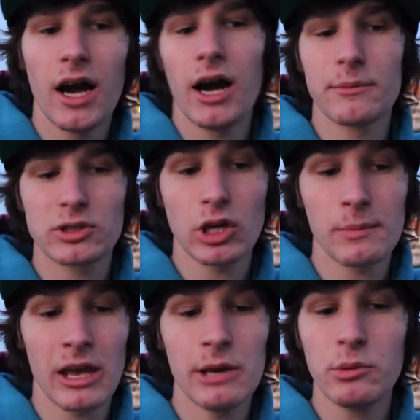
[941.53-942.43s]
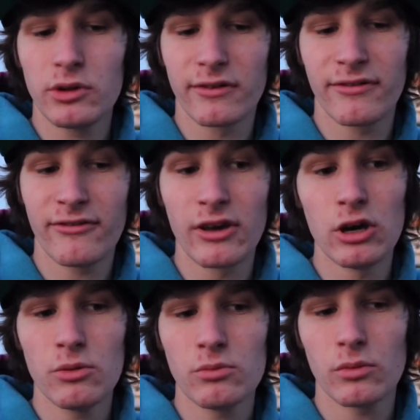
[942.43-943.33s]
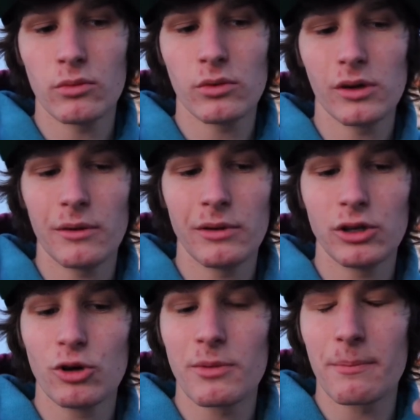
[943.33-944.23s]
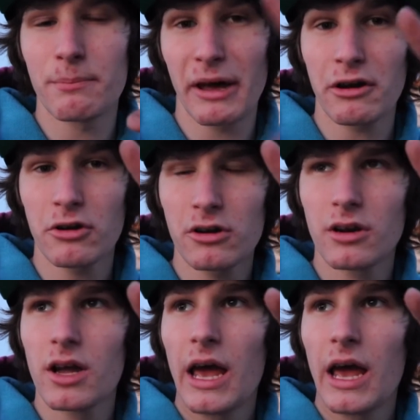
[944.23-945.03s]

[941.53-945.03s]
Um, so I'm able to film a little bit better.